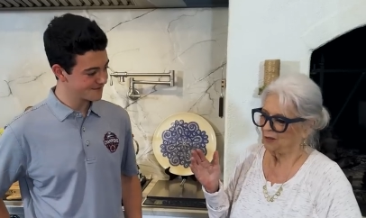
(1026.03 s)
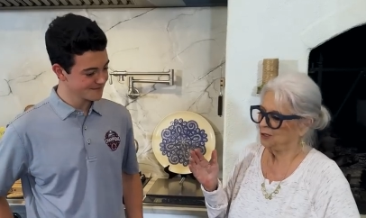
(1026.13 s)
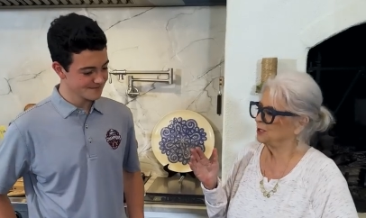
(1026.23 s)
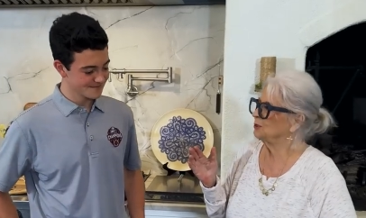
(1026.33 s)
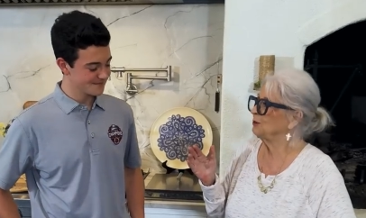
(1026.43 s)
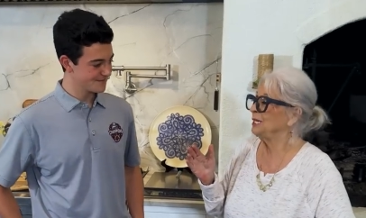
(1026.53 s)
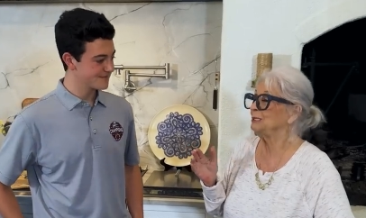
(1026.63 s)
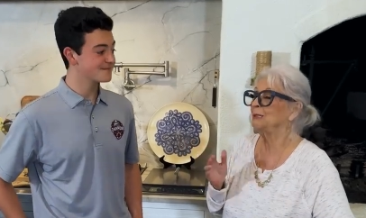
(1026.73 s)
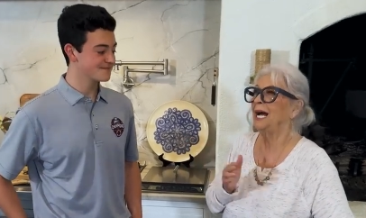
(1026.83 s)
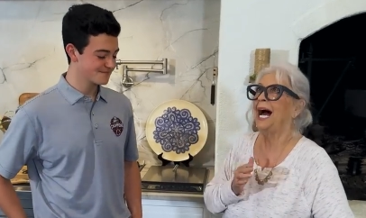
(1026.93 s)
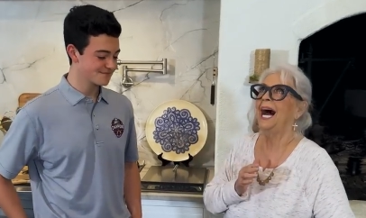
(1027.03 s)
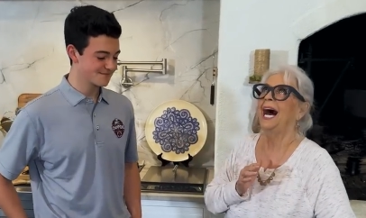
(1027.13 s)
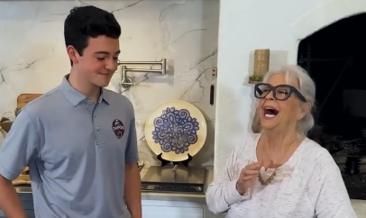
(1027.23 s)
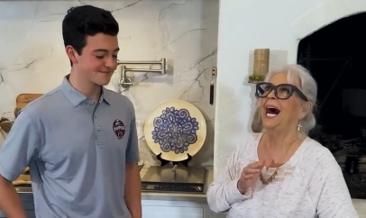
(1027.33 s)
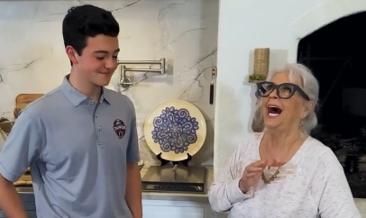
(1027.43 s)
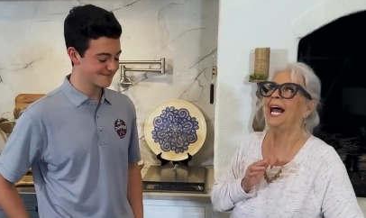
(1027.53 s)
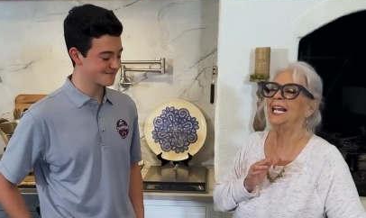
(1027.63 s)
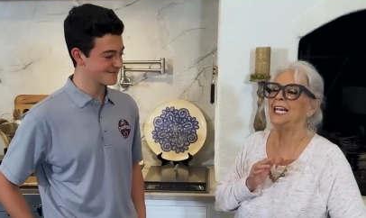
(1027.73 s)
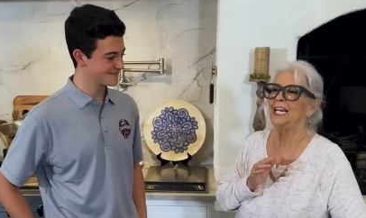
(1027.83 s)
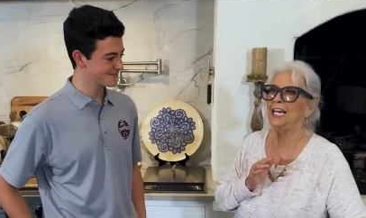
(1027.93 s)
Speaker 1: Rooster's
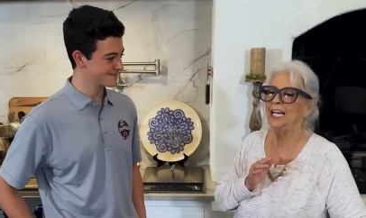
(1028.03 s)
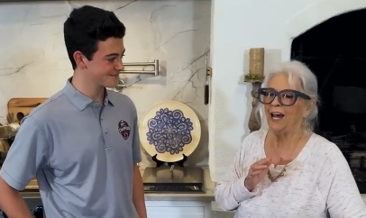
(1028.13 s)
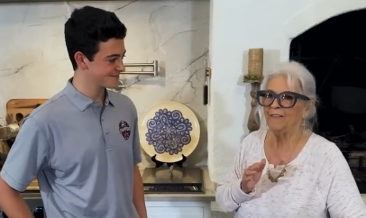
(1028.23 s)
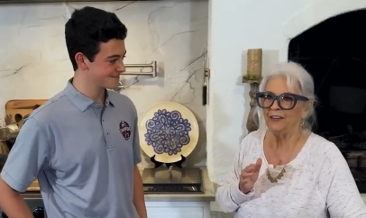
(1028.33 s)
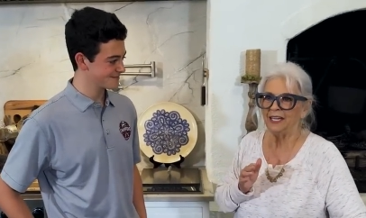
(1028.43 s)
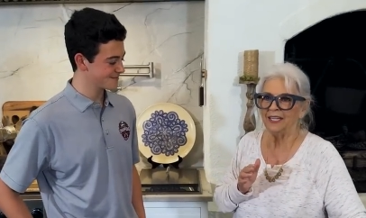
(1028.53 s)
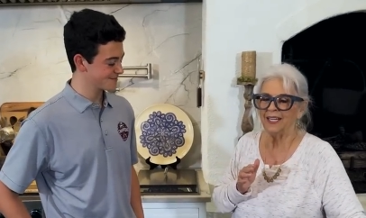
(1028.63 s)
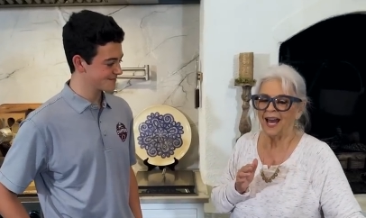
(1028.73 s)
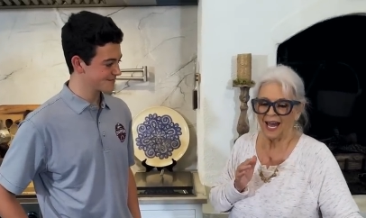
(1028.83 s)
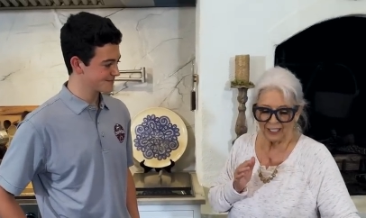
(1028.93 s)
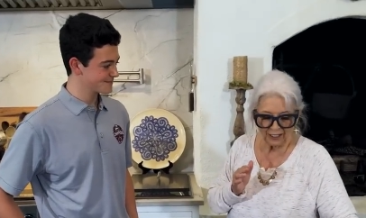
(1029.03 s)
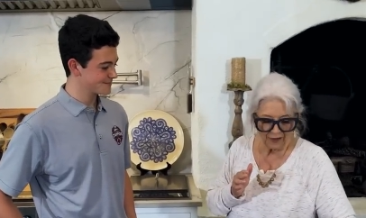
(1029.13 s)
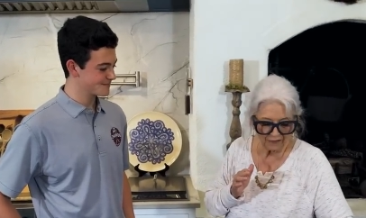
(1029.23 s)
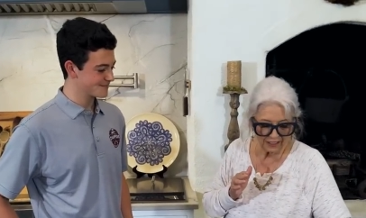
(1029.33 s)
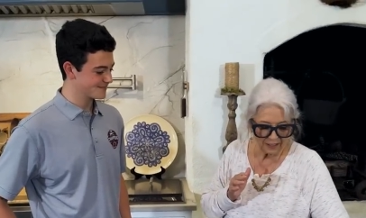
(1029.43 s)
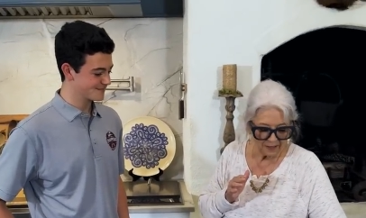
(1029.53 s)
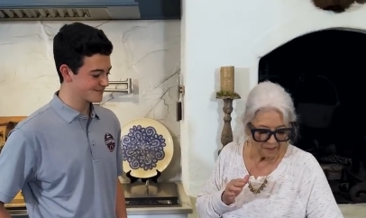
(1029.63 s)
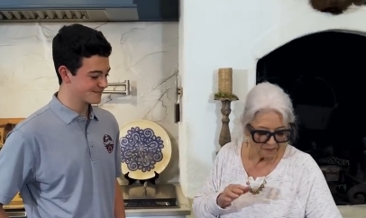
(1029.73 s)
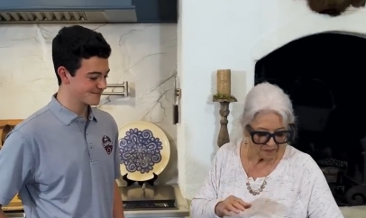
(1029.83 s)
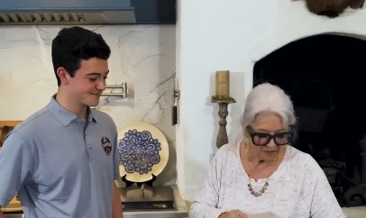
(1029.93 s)
I love it. I love it.
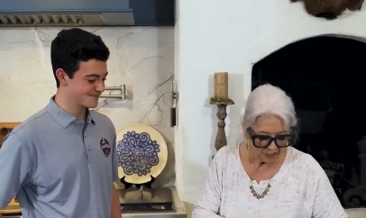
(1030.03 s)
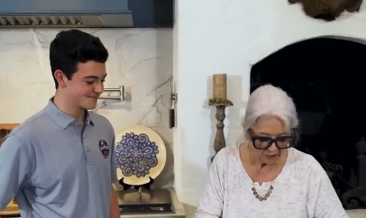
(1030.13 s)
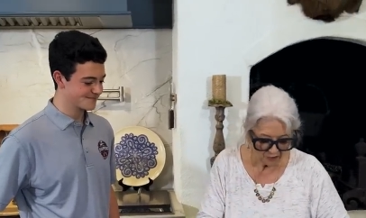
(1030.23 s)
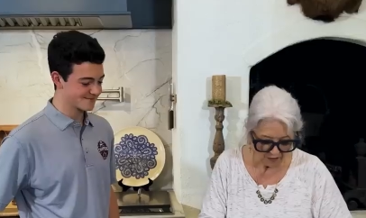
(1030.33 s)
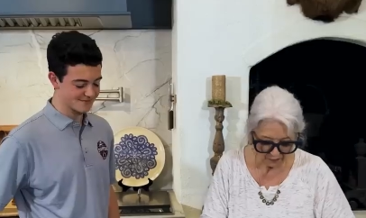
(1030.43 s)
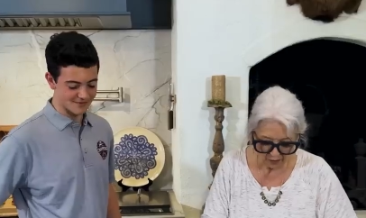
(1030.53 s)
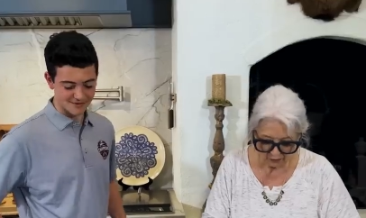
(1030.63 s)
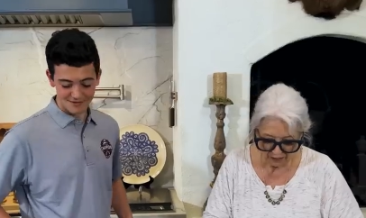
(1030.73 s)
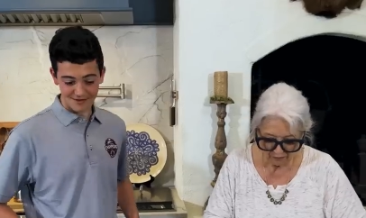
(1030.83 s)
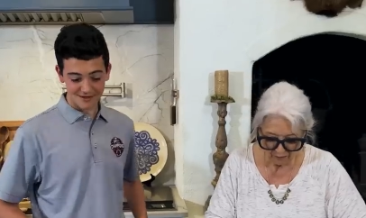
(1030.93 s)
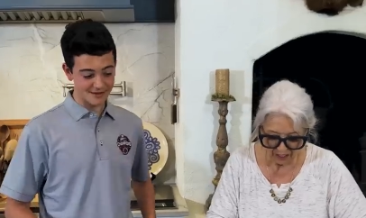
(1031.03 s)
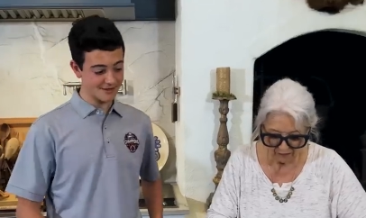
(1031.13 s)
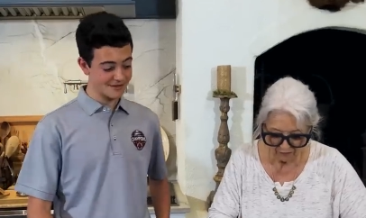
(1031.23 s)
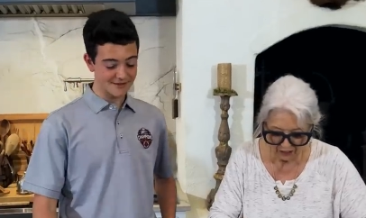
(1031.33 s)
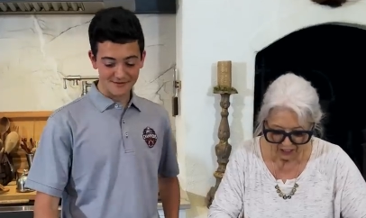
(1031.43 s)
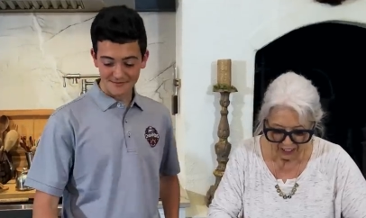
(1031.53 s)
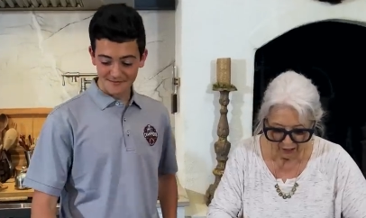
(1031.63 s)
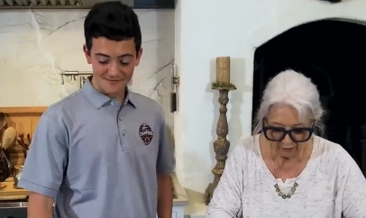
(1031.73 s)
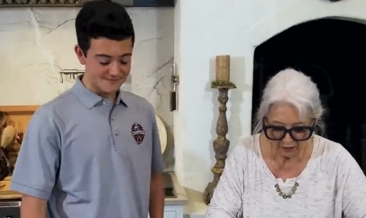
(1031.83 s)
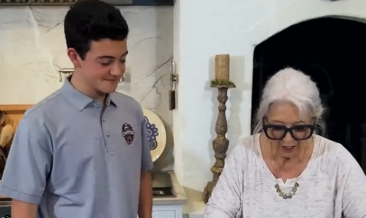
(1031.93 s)
You know, I've told everybody for
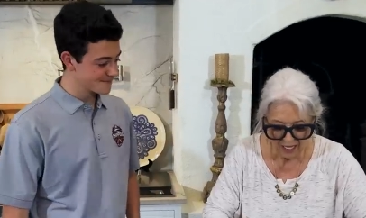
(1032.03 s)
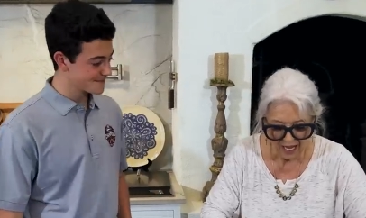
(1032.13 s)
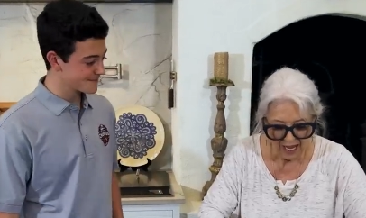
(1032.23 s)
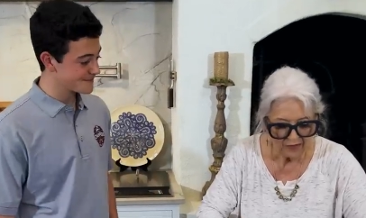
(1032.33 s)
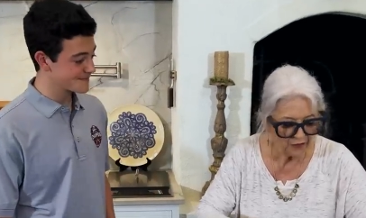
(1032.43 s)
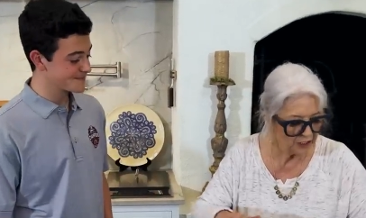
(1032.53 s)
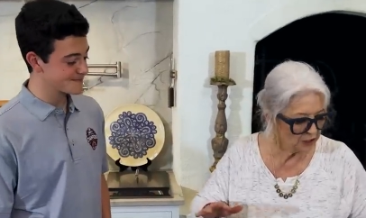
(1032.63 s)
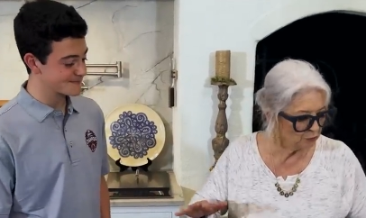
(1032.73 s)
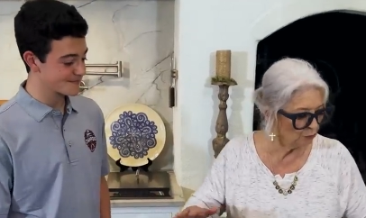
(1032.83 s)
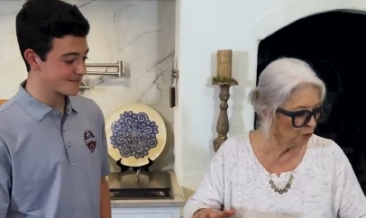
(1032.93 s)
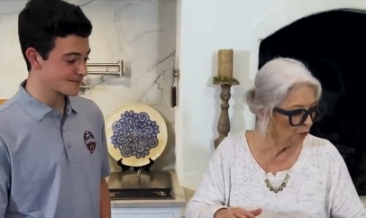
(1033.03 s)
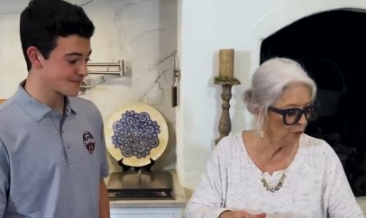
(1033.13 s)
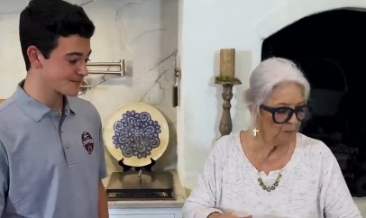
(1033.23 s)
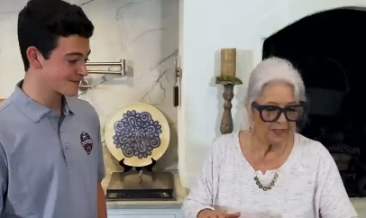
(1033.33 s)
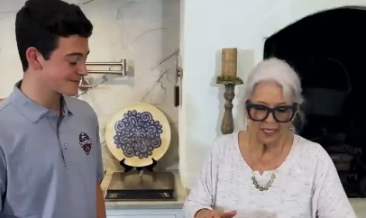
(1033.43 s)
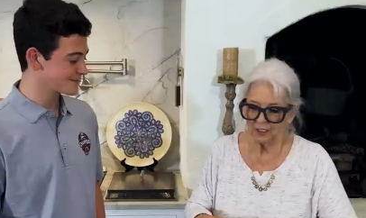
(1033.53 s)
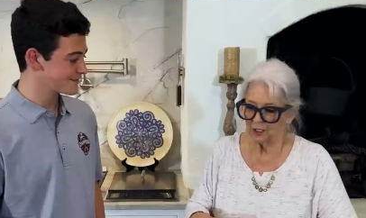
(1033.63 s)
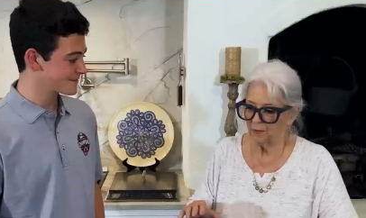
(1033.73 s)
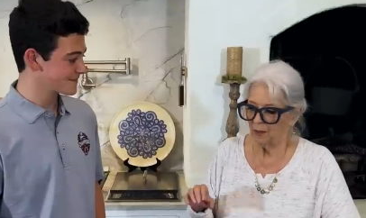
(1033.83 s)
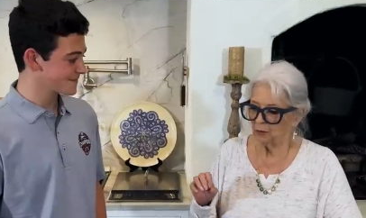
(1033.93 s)
years this room is
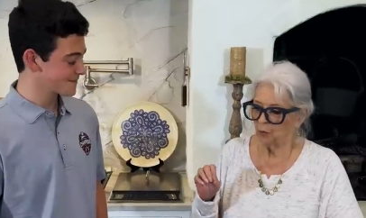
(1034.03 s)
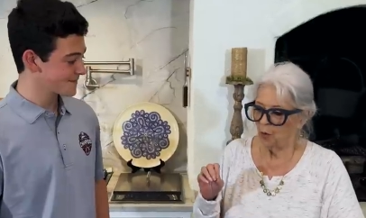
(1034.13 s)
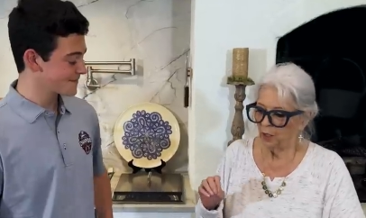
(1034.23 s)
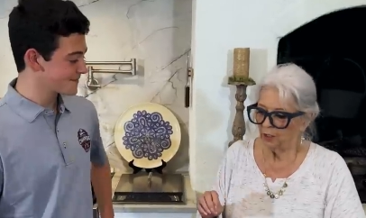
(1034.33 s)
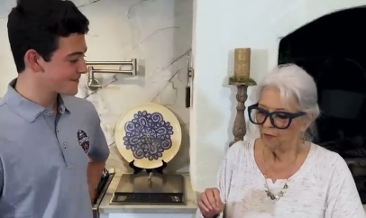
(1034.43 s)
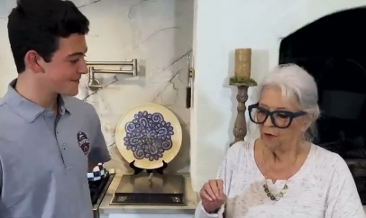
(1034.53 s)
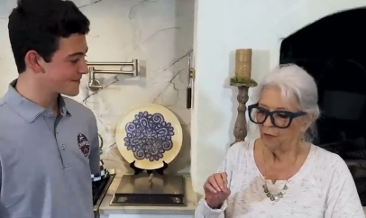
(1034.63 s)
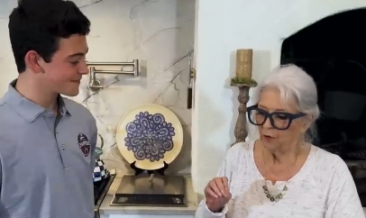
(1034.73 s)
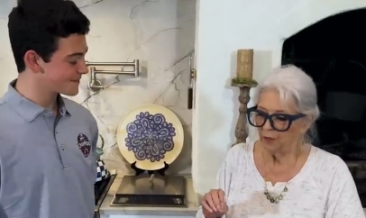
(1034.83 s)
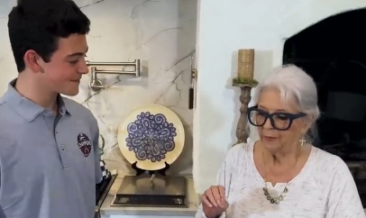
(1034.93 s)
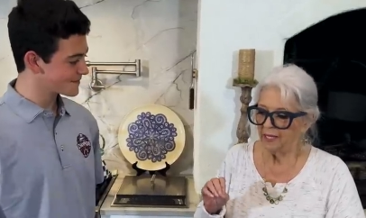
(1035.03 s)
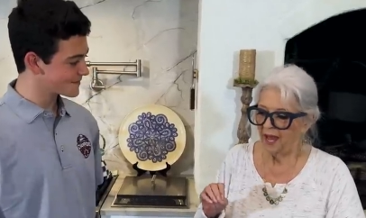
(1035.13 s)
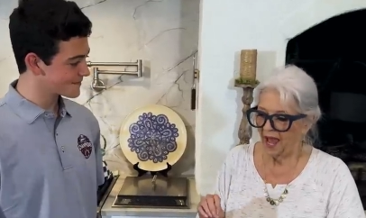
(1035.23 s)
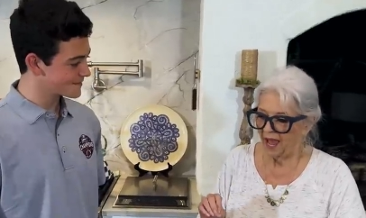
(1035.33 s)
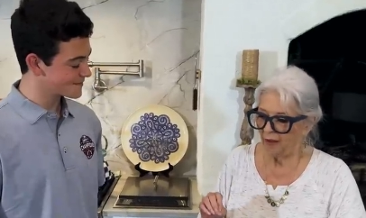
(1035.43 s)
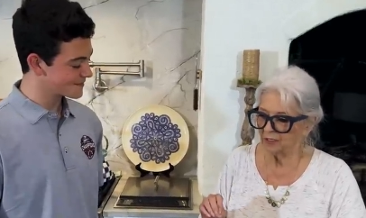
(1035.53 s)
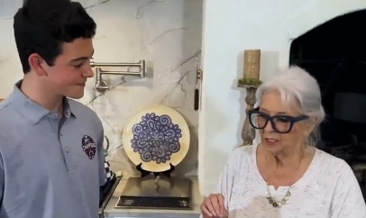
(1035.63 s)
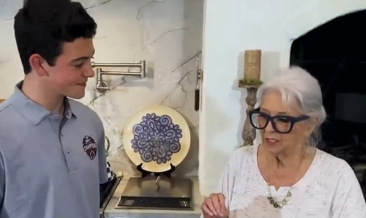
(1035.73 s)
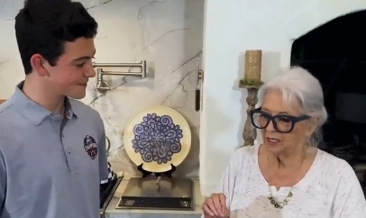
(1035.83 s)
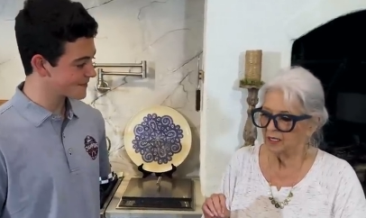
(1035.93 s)
the most wonderful room in the house